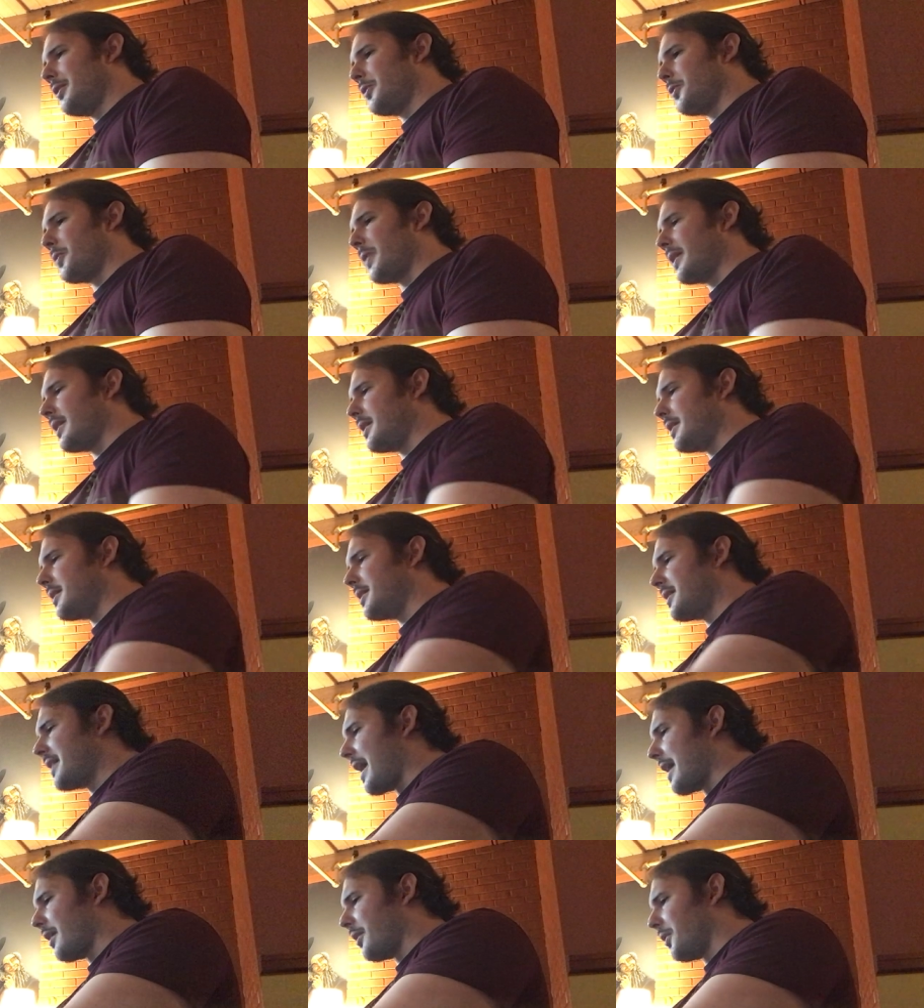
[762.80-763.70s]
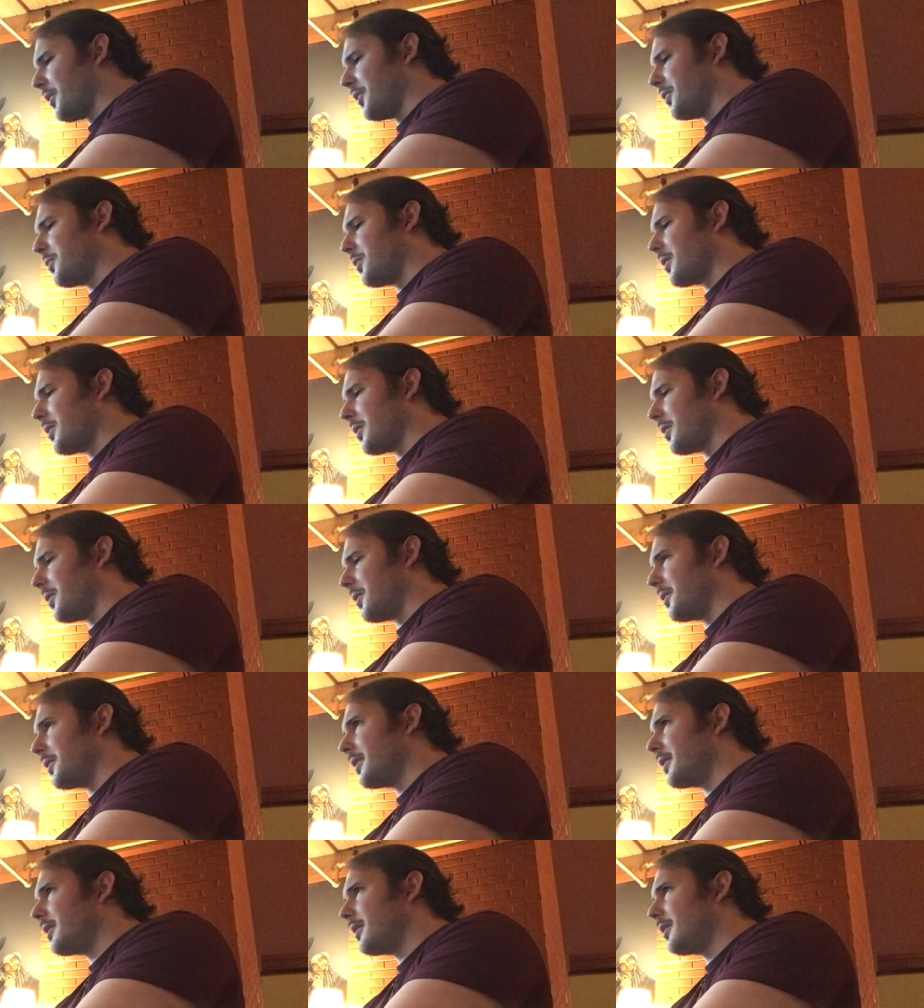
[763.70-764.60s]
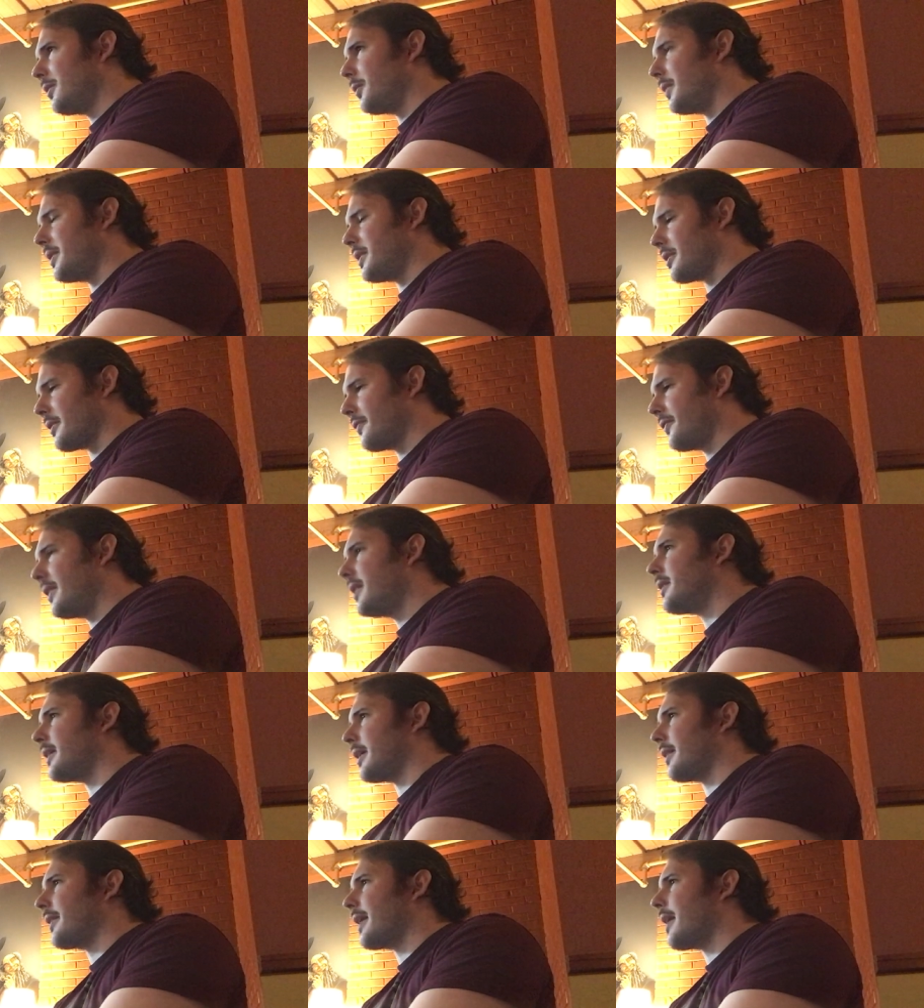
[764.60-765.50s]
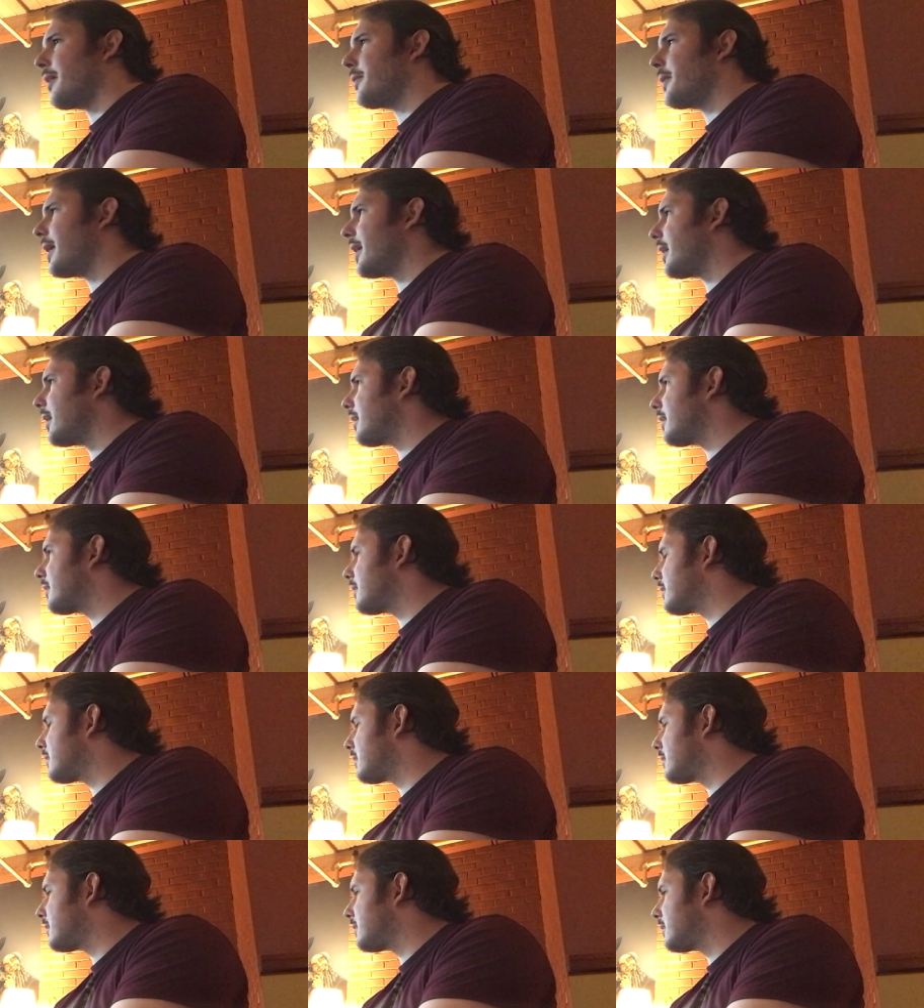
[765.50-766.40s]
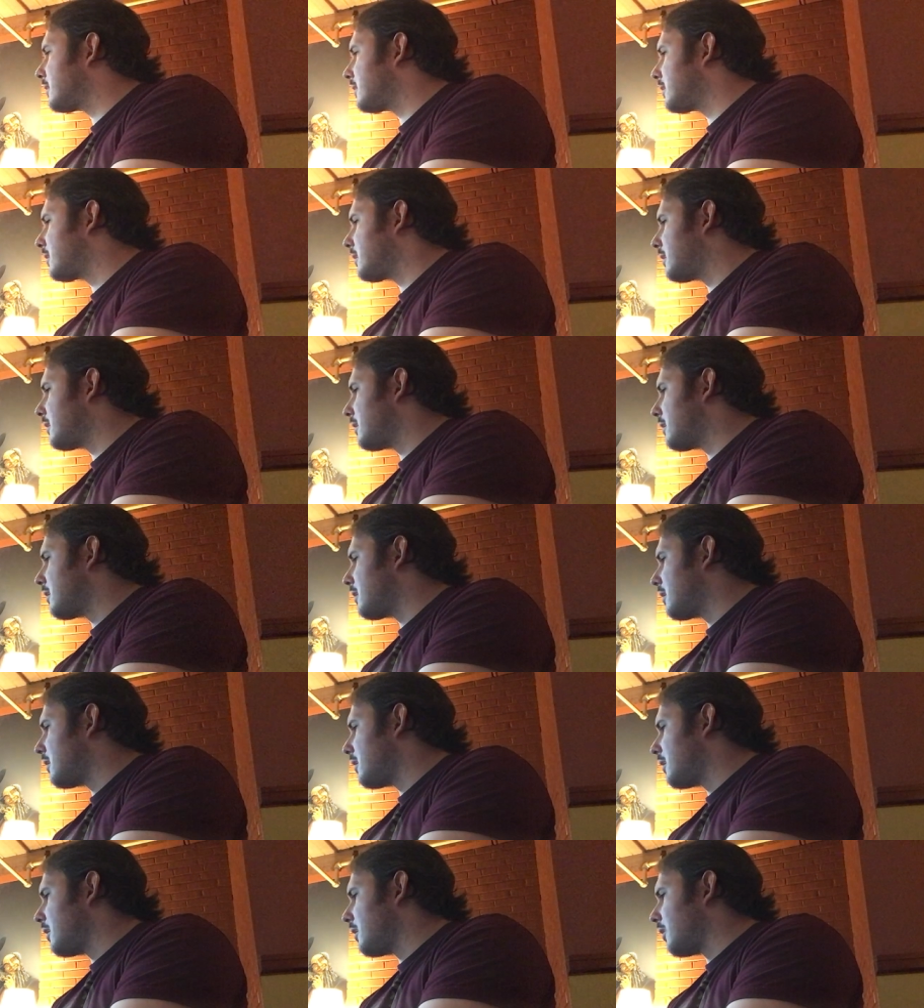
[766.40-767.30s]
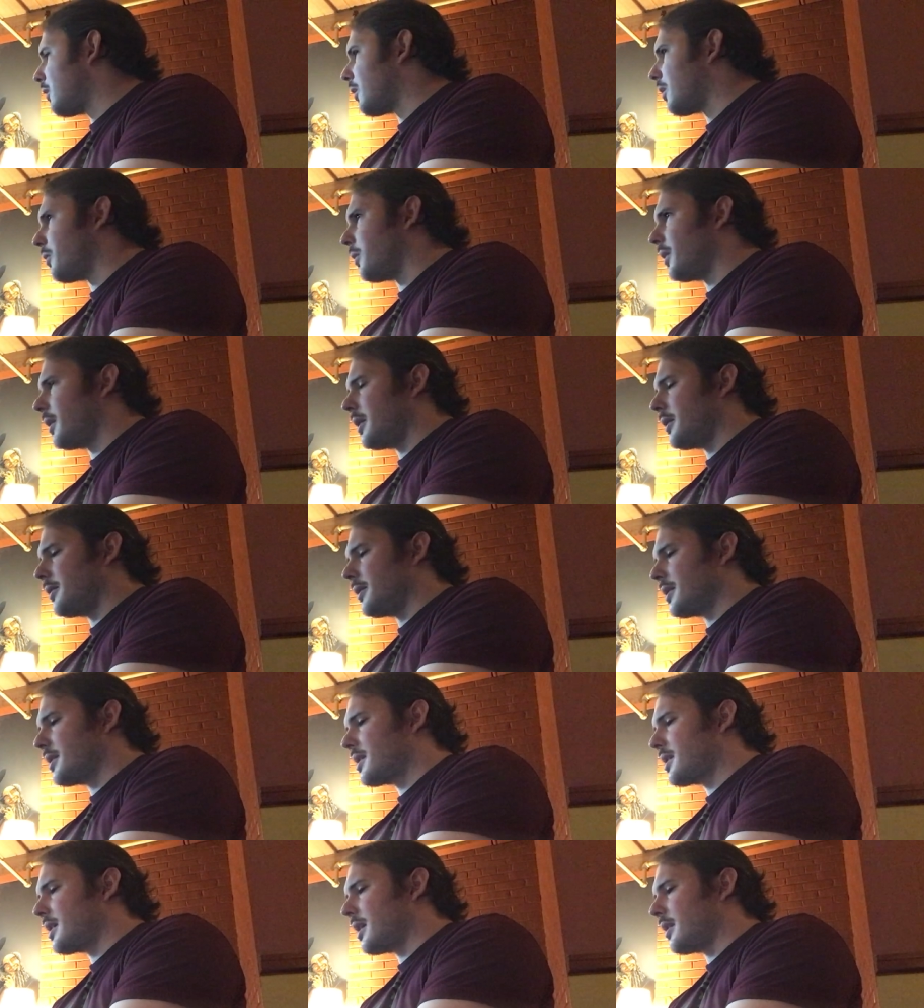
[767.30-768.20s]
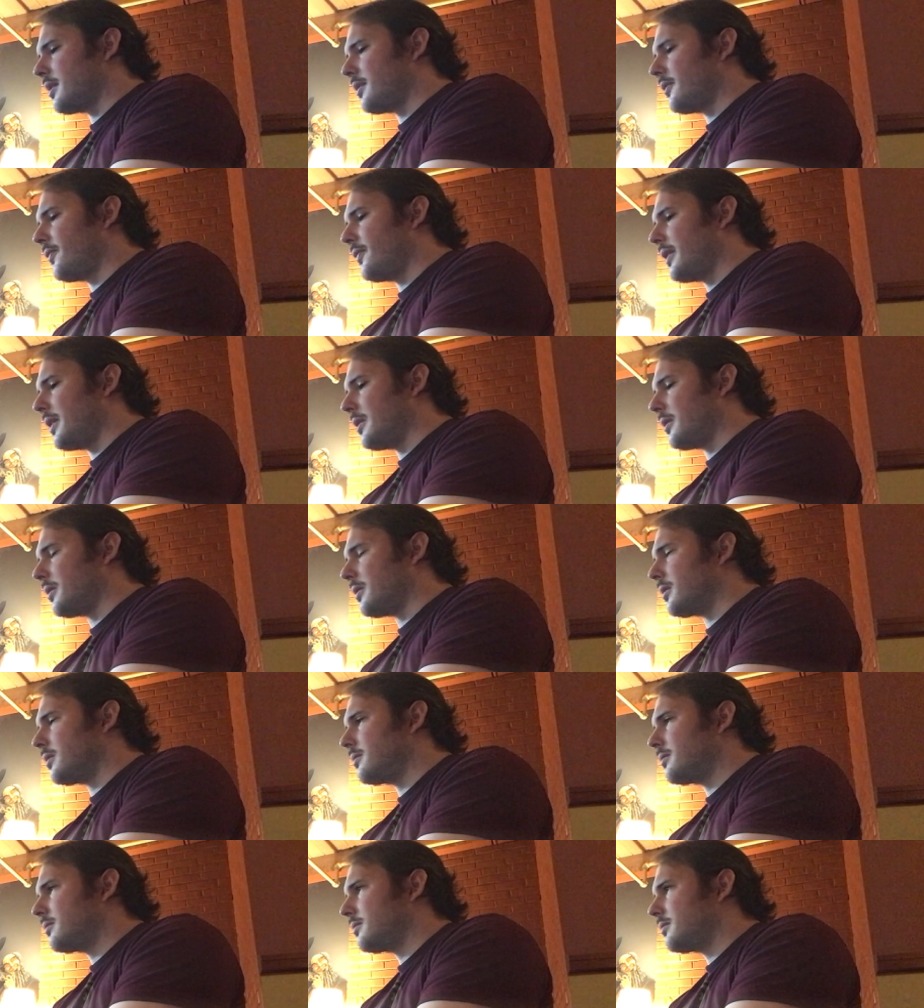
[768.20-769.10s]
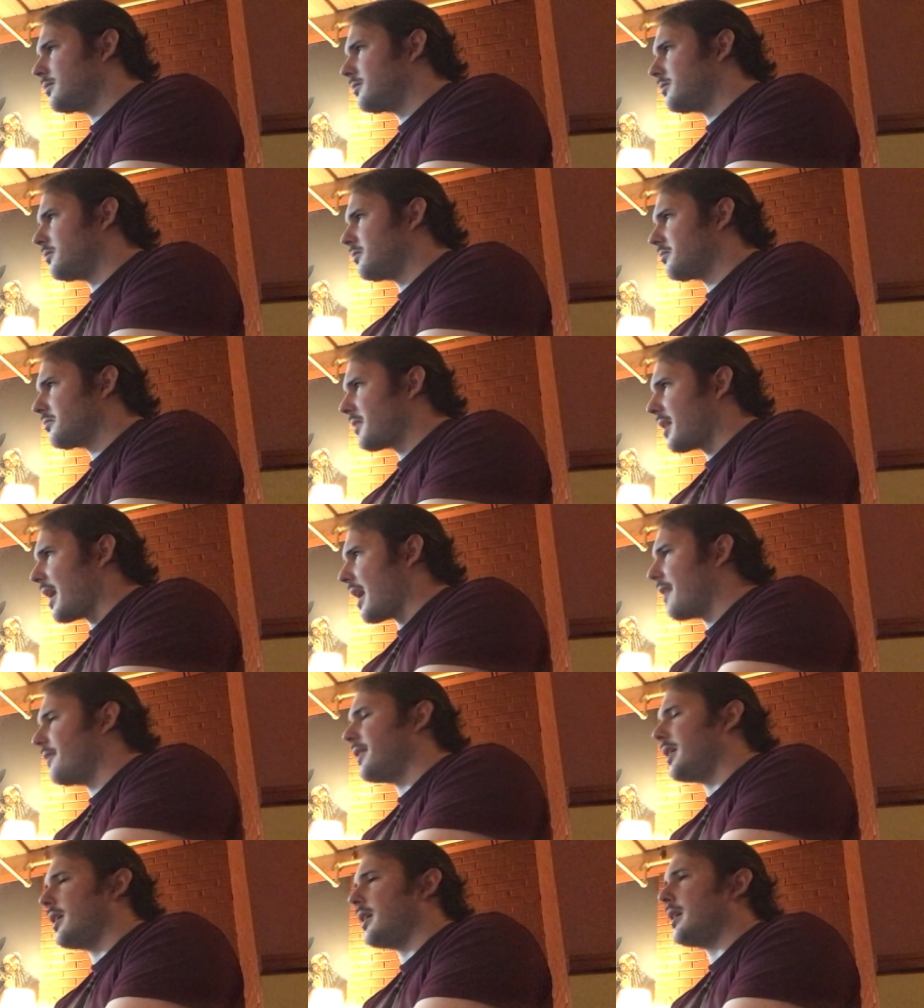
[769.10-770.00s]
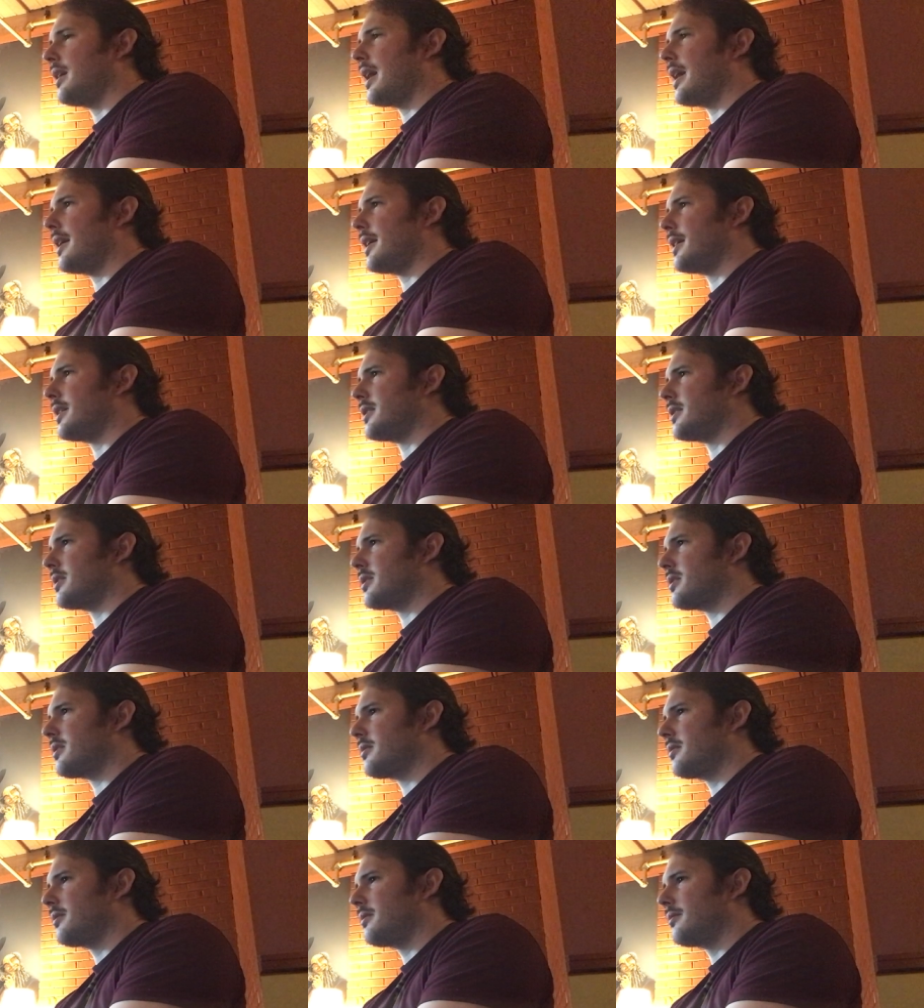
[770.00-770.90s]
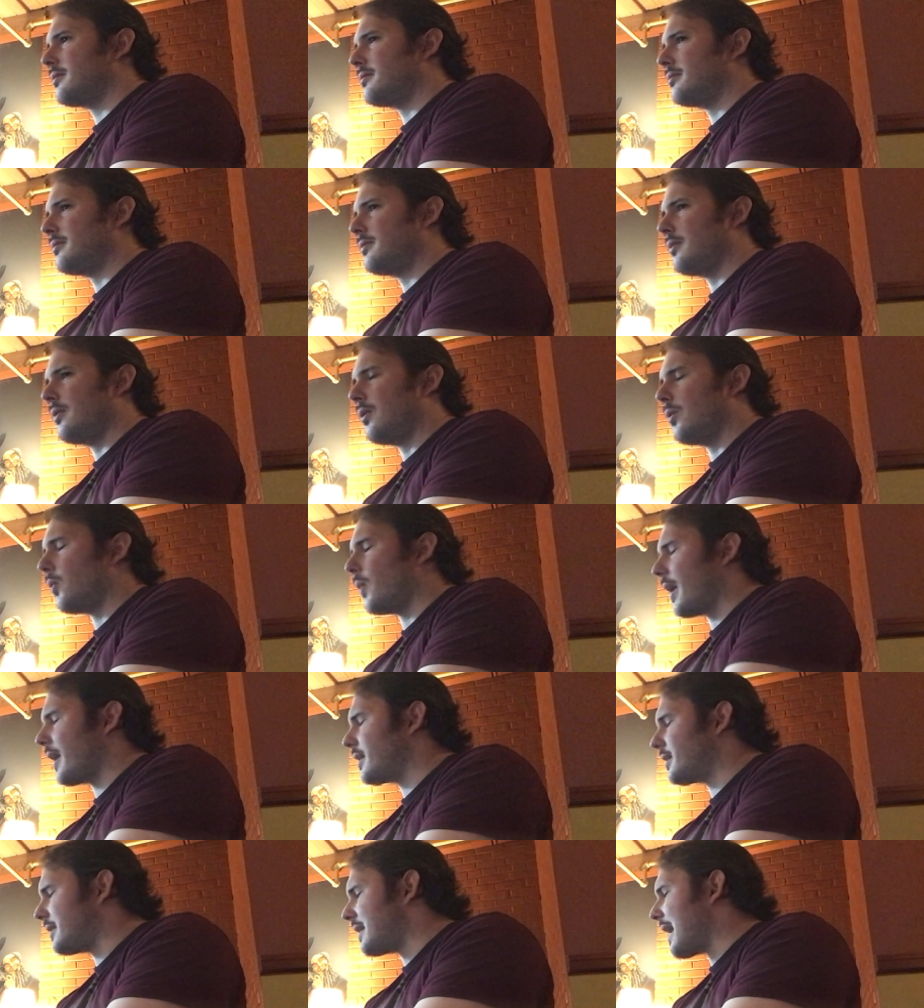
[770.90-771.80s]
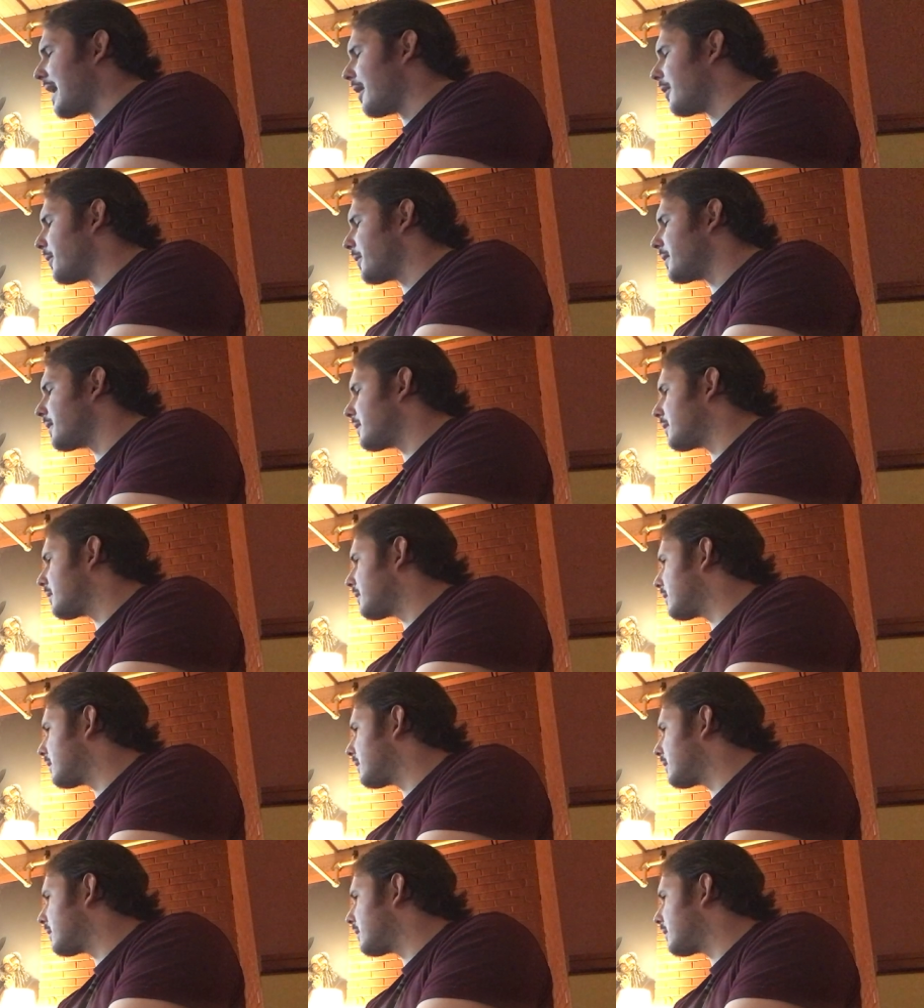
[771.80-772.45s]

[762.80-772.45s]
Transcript: ready to tackle the world when you're feeling that way? Or will you instead feel heavy and weighed down?